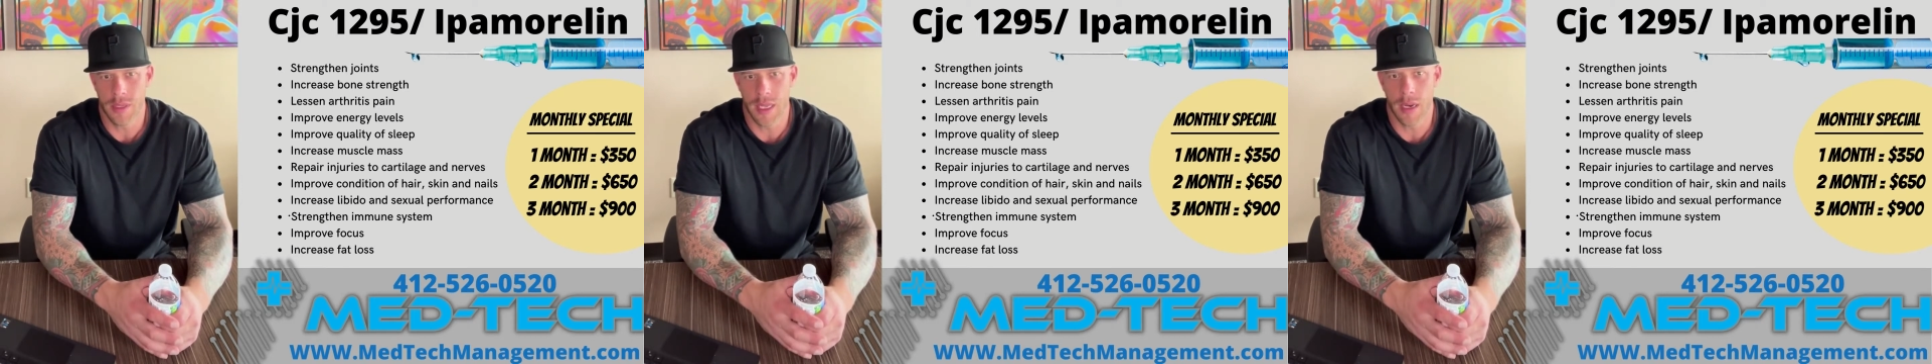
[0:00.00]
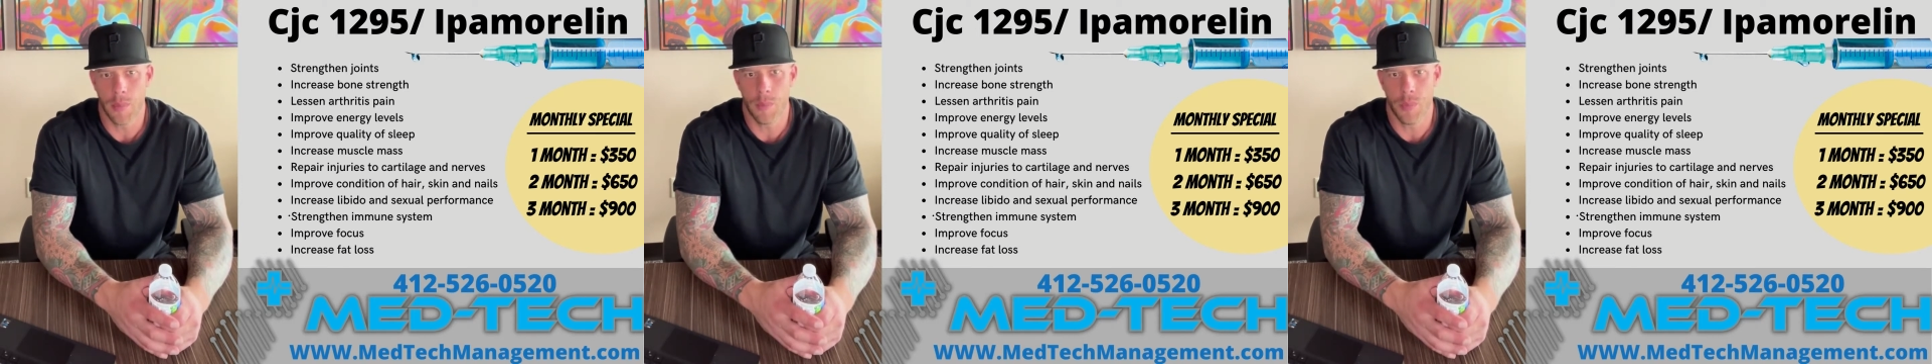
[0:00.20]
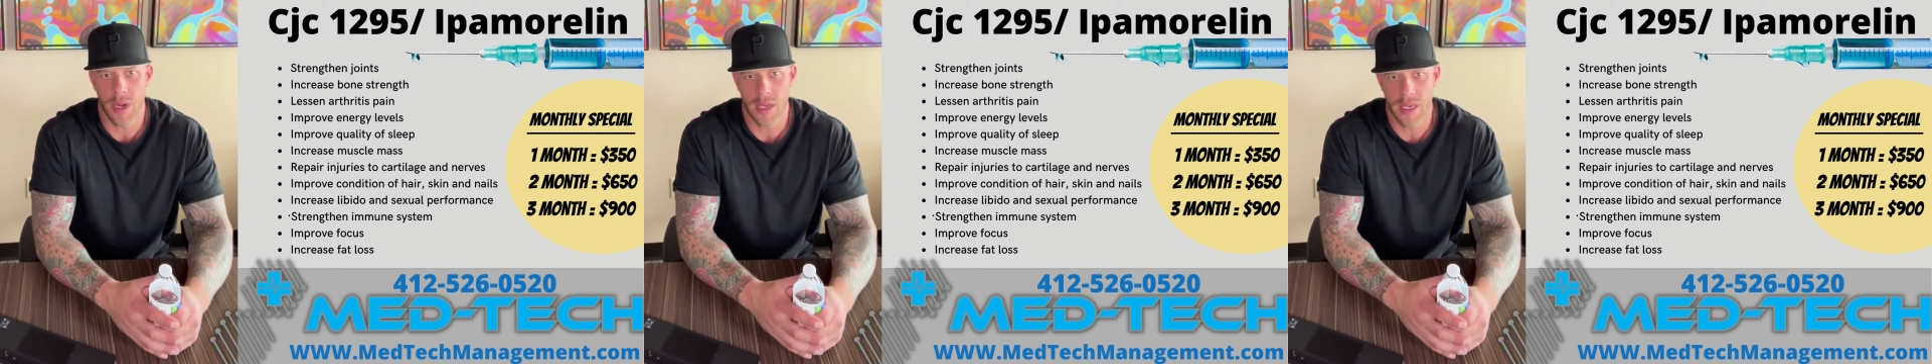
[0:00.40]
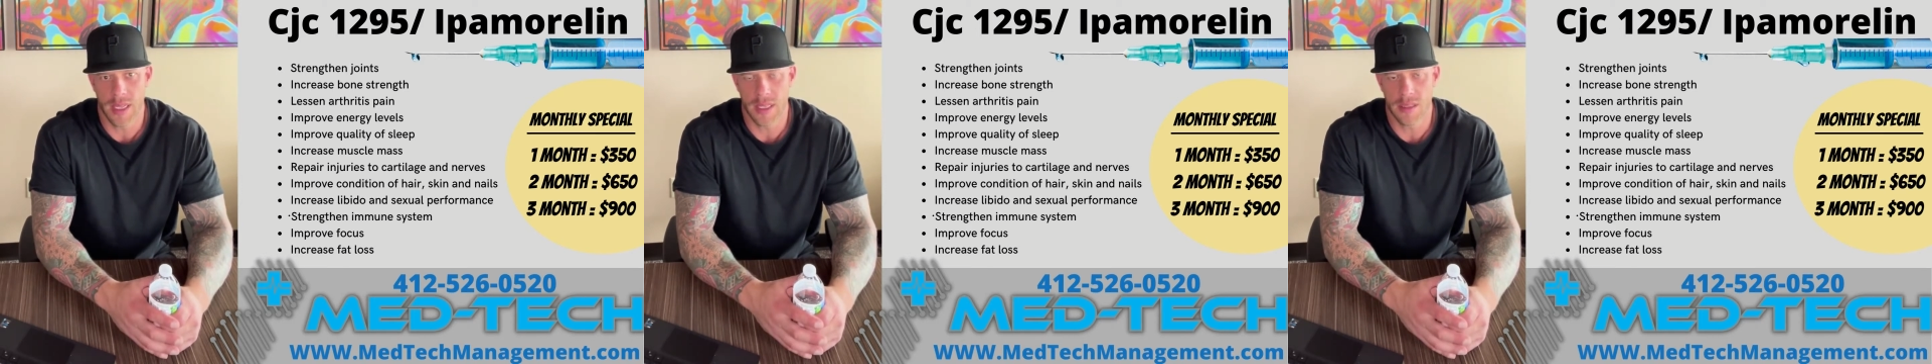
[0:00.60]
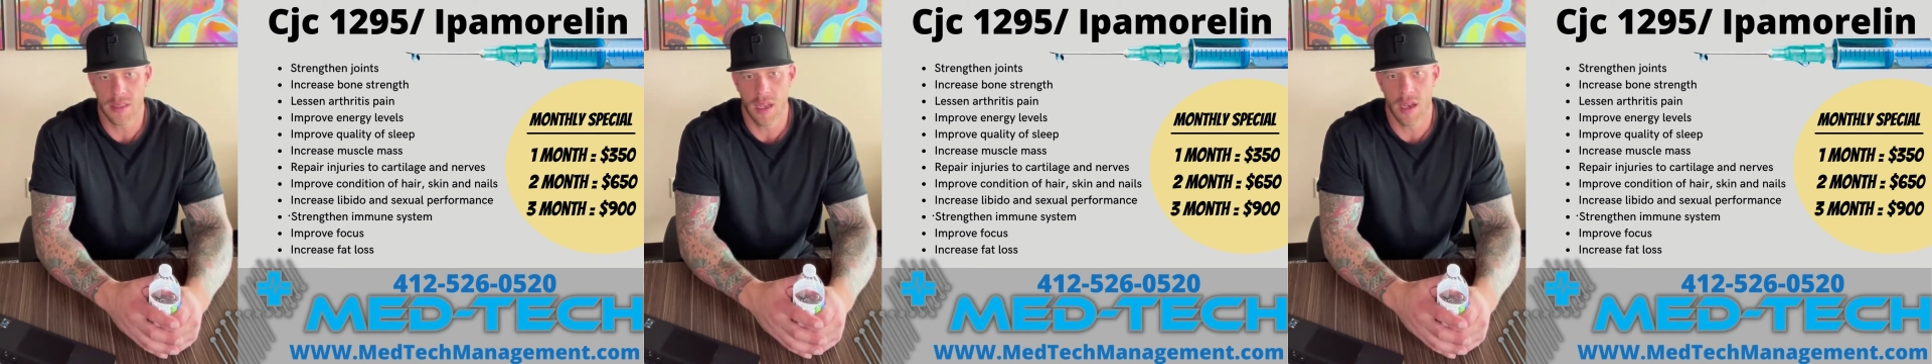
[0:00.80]
an
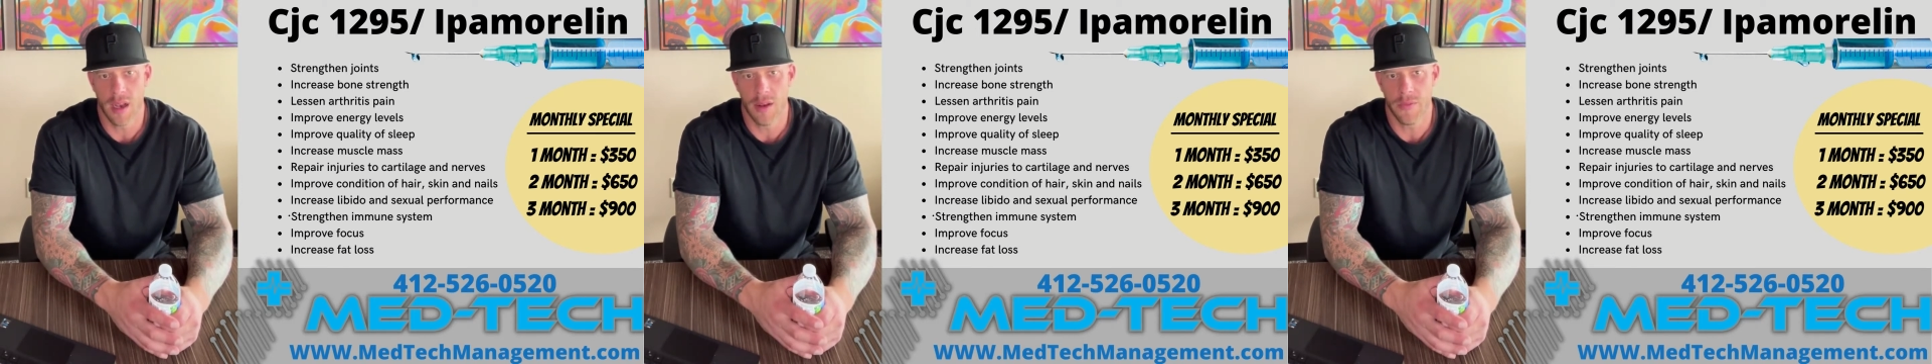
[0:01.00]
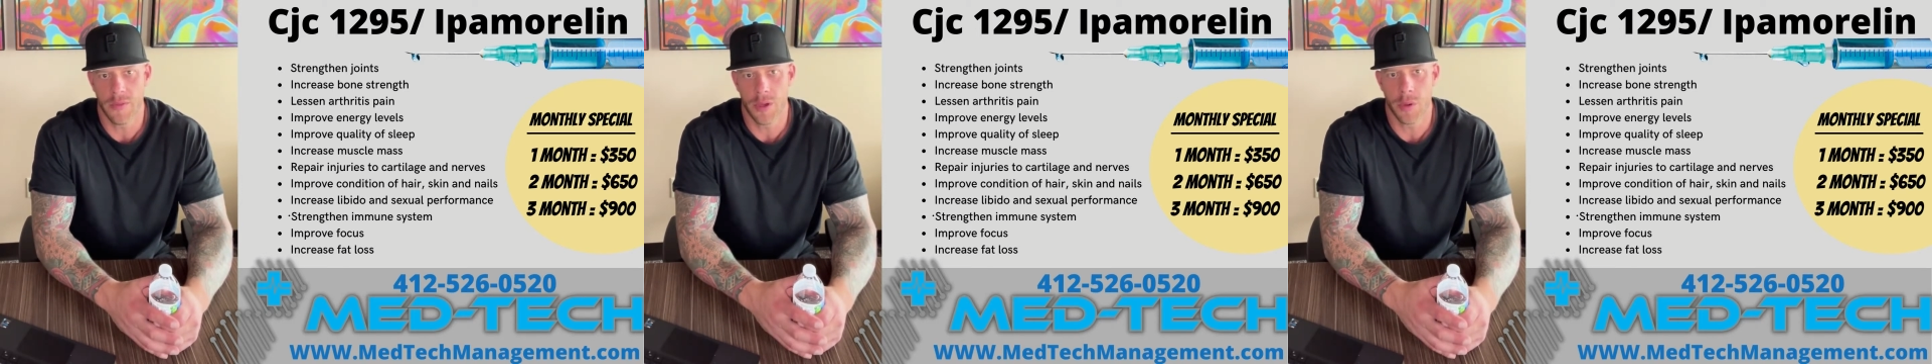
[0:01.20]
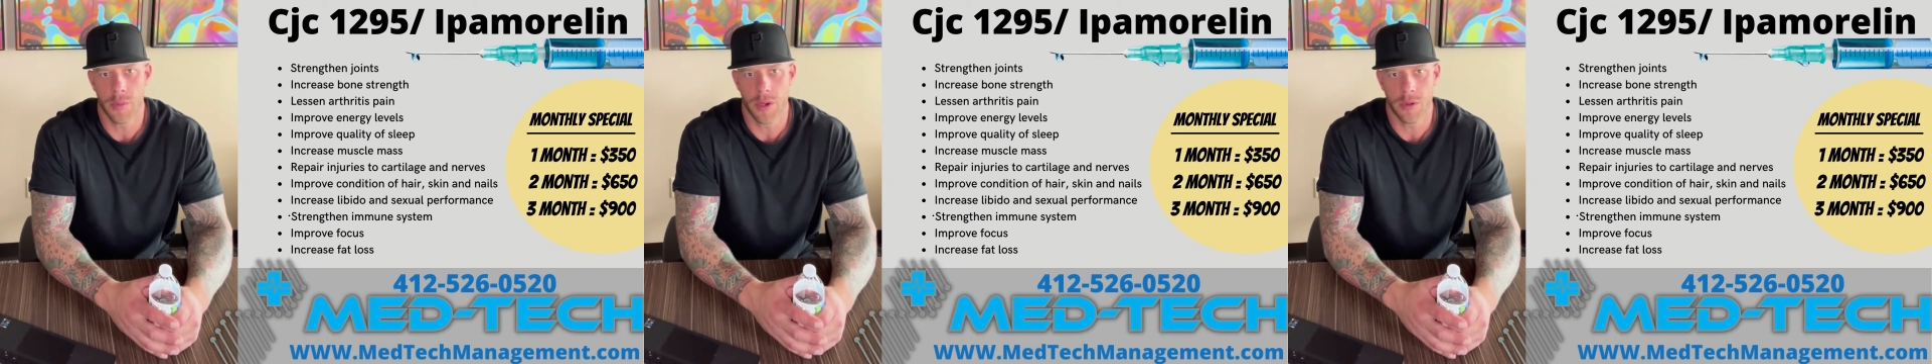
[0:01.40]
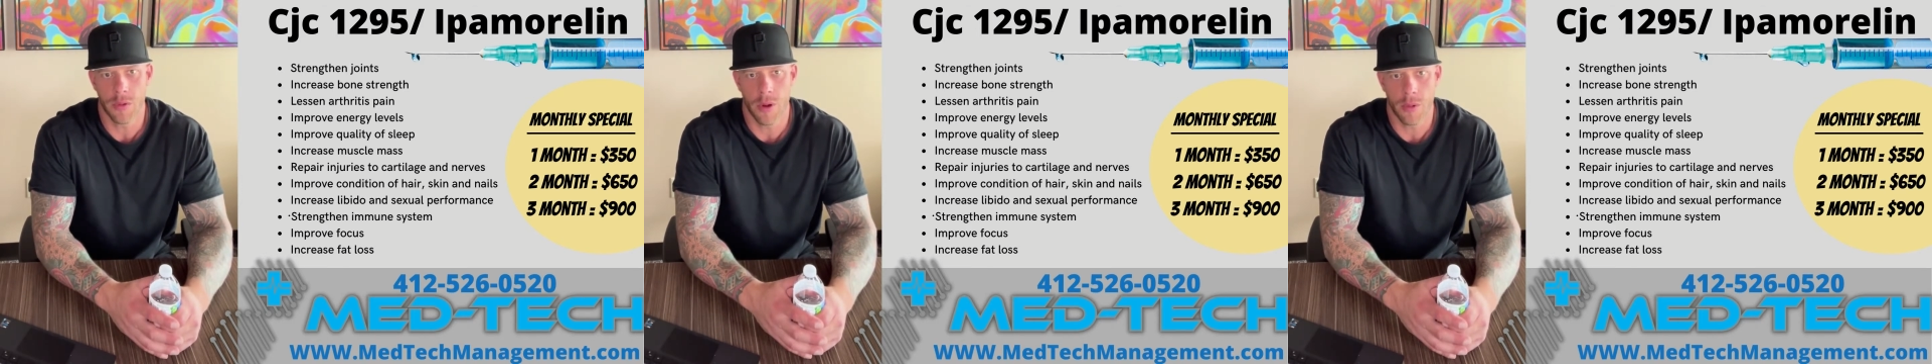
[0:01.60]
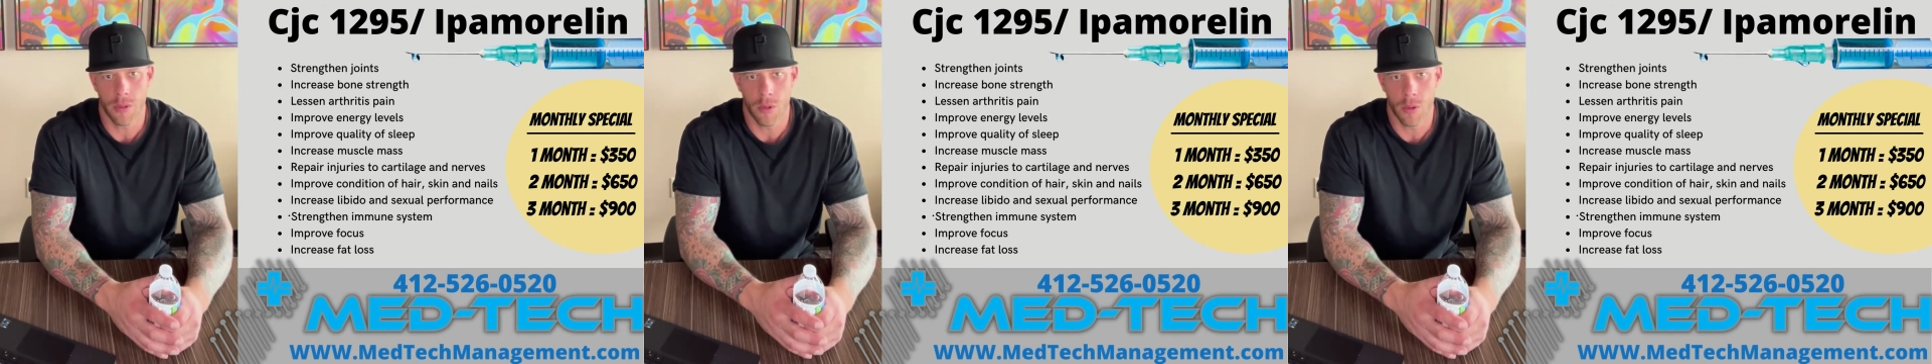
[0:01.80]
abundance of human
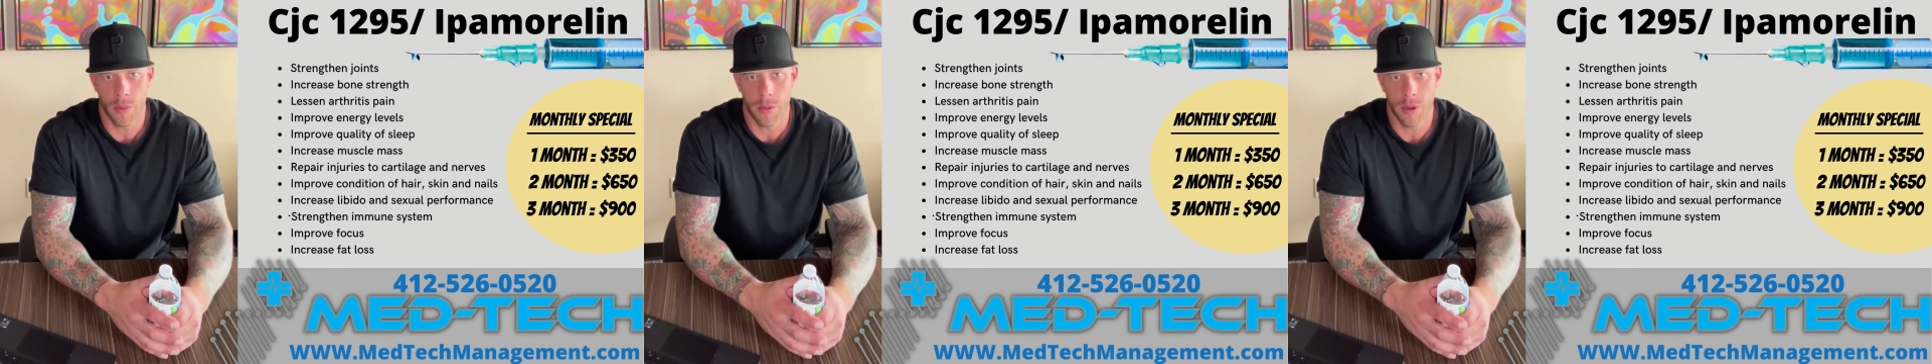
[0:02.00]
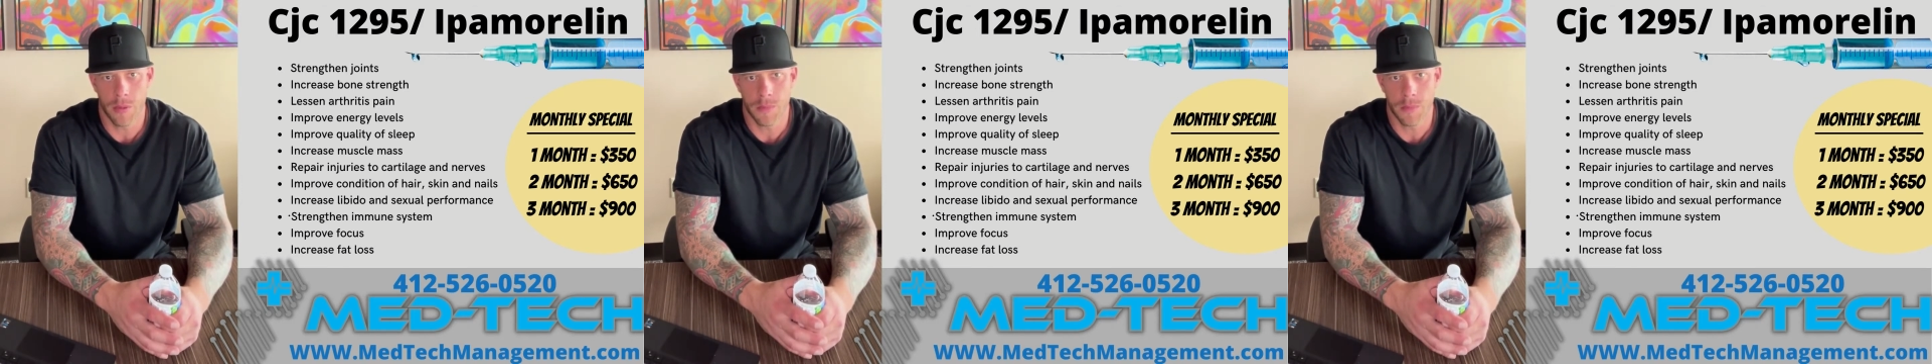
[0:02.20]
growth hormone.